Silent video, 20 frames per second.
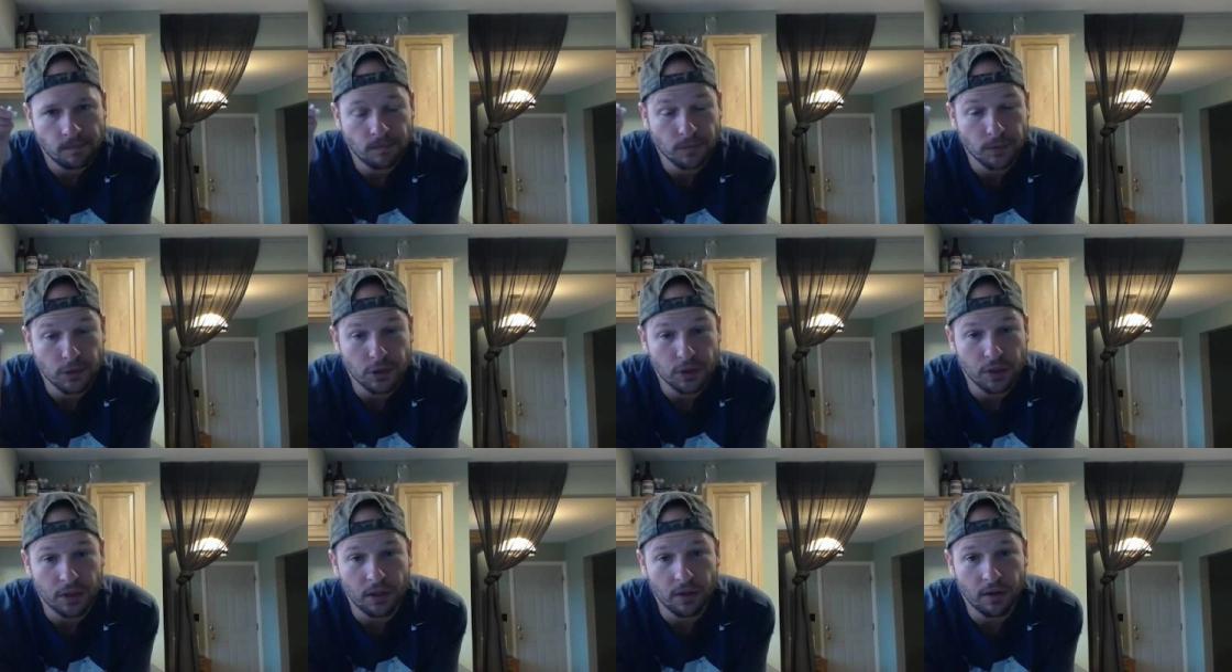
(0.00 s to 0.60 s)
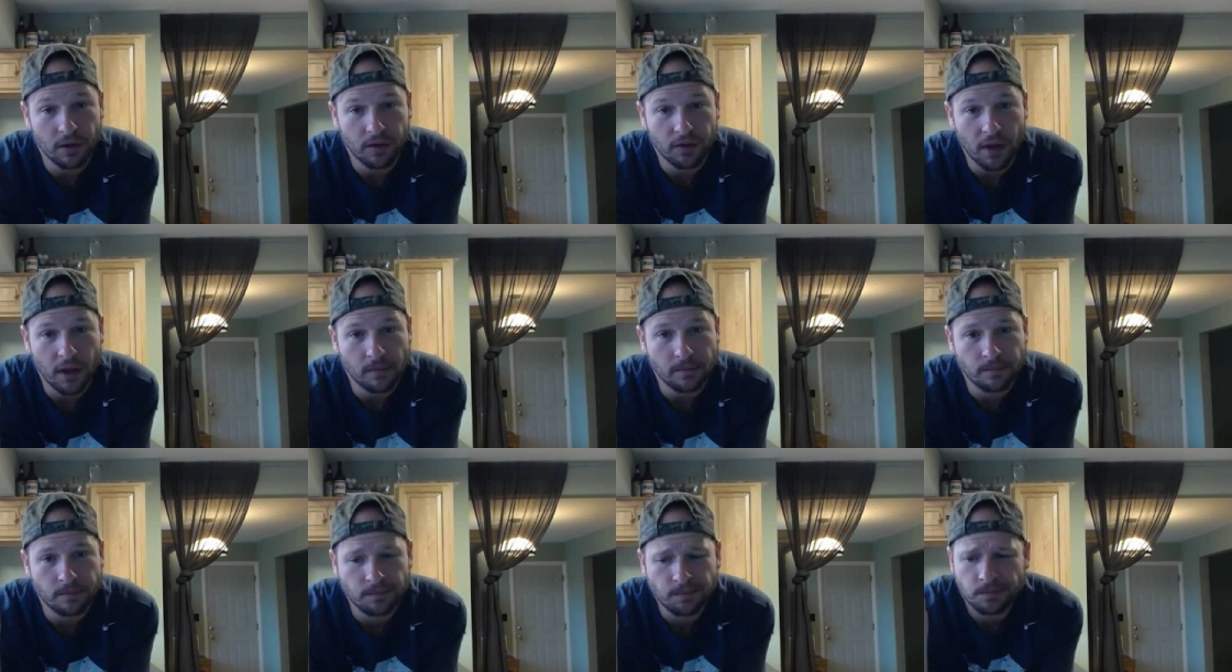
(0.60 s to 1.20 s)
And you just eat it like
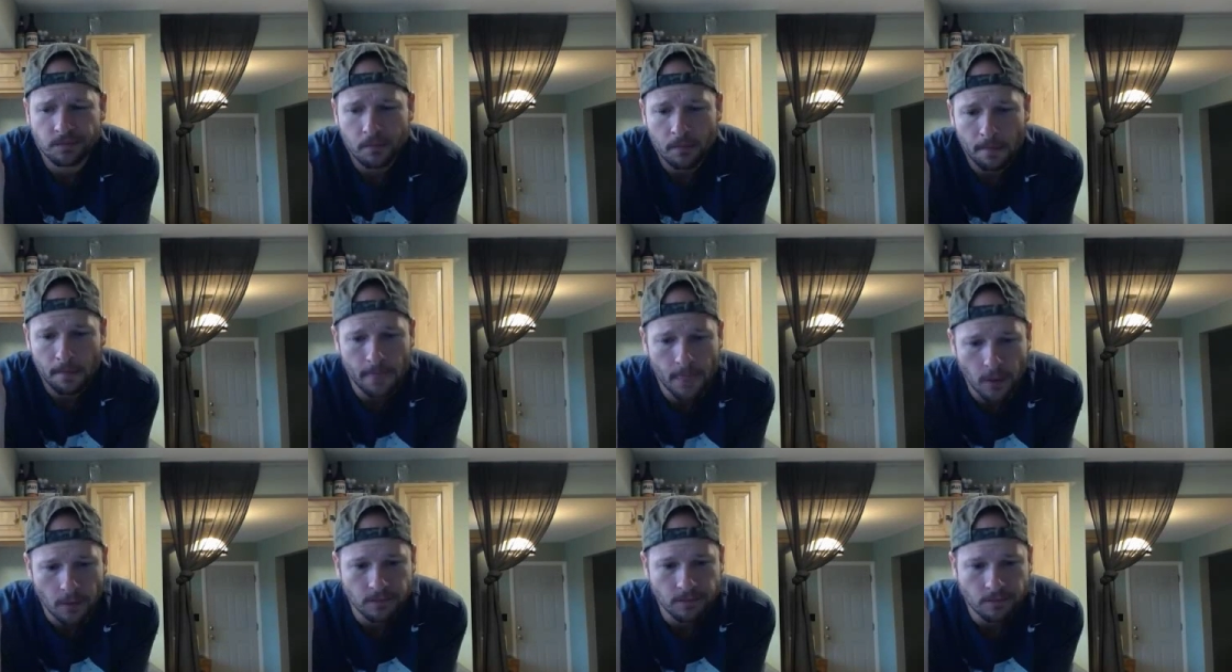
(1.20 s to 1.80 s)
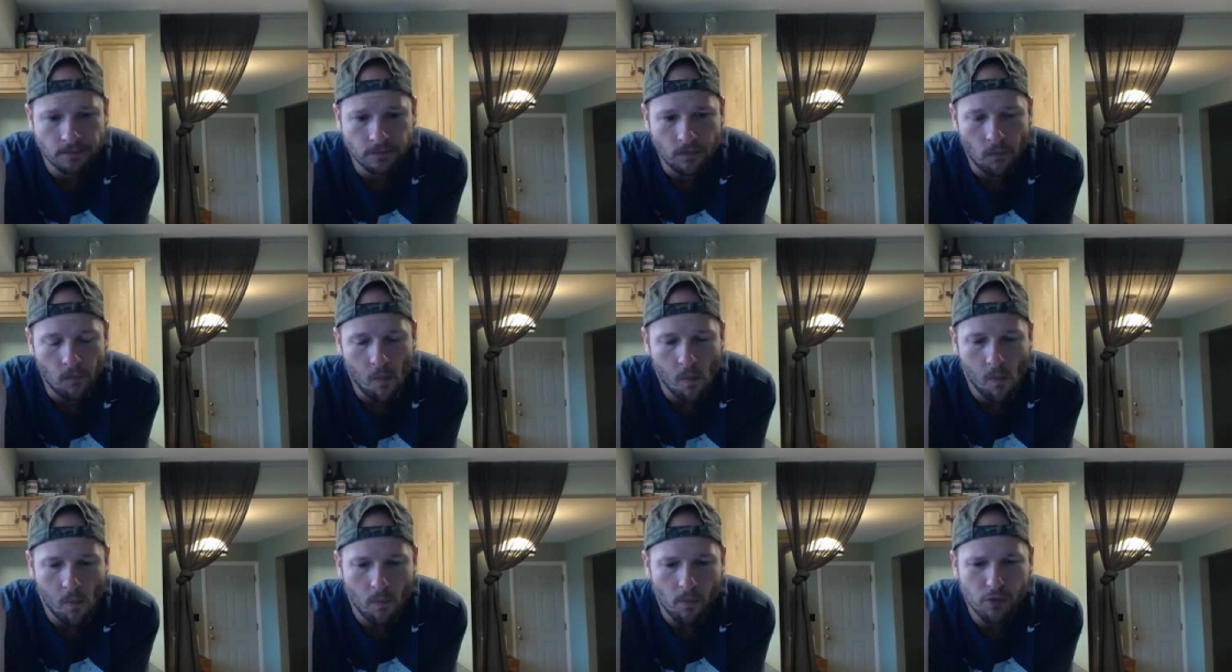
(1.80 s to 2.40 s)
that.
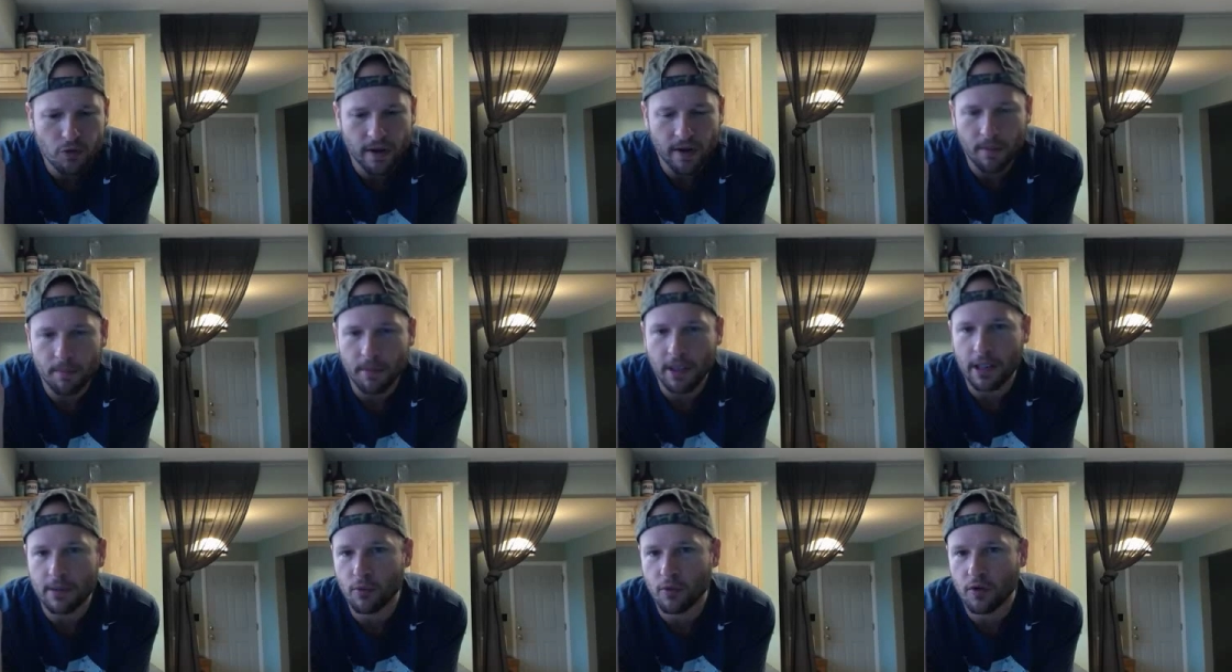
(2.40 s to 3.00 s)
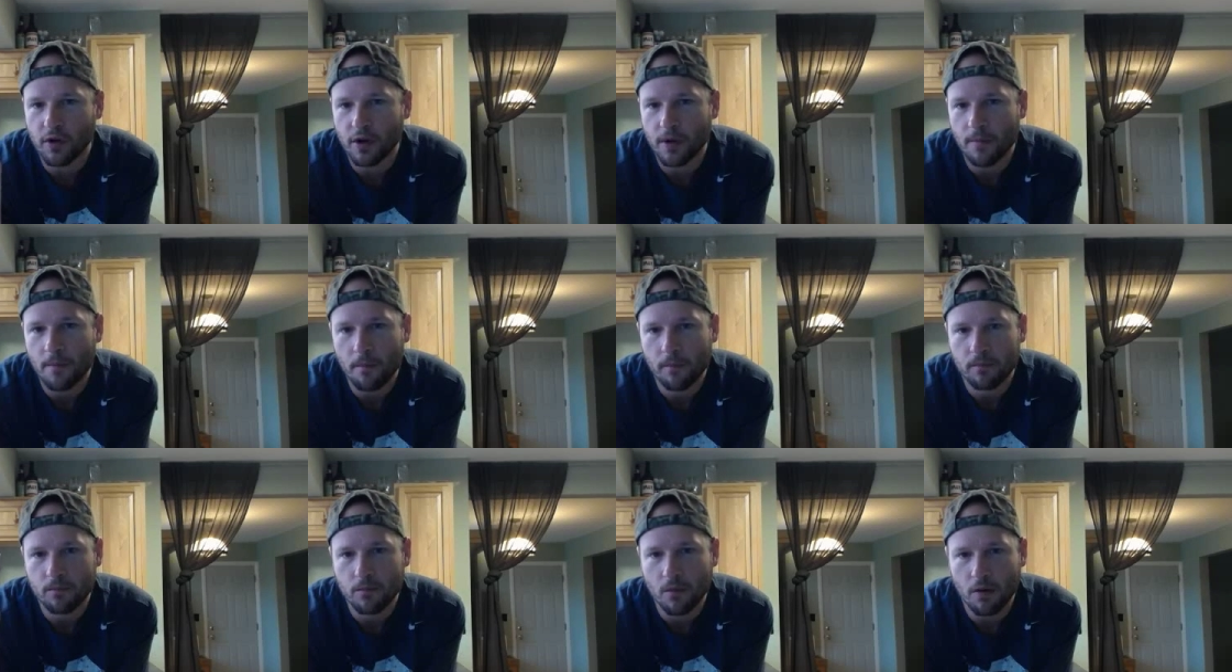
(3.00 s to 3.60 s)
It's kind of papery
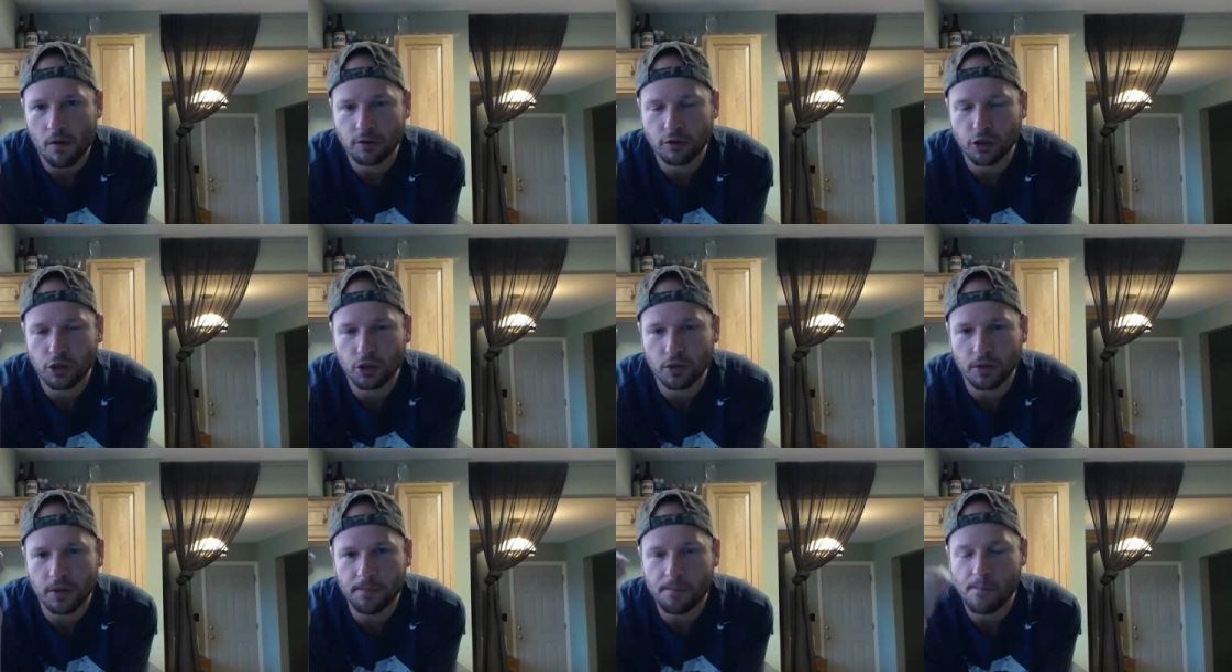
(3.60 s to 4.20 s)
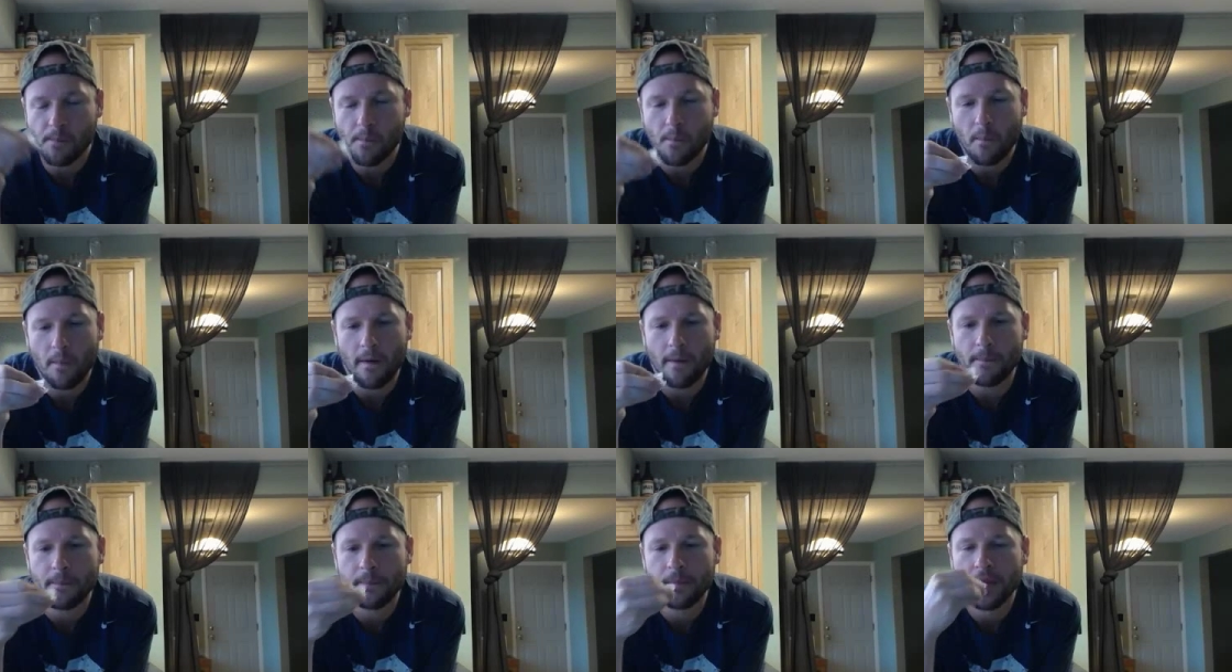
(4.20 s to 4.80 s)
and chewy,
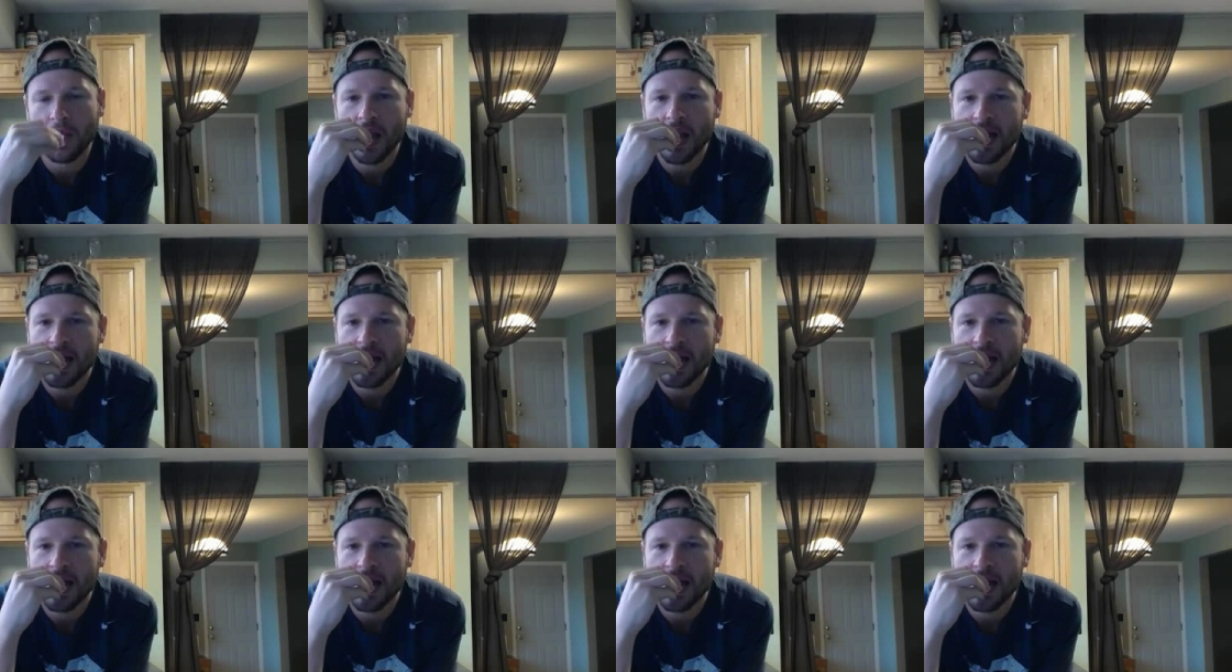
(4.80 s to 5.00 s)
but